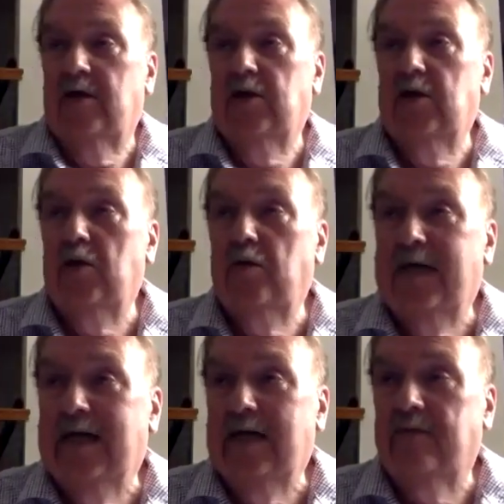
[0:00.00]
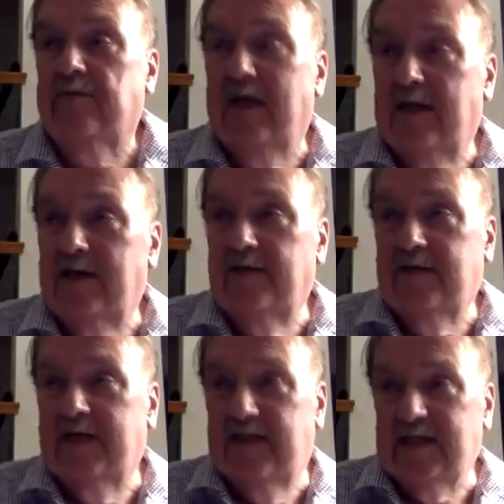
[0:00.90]
Do you mean relative
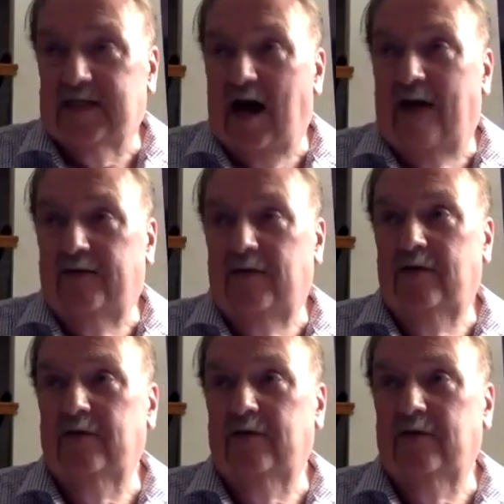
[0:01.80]
to this novel?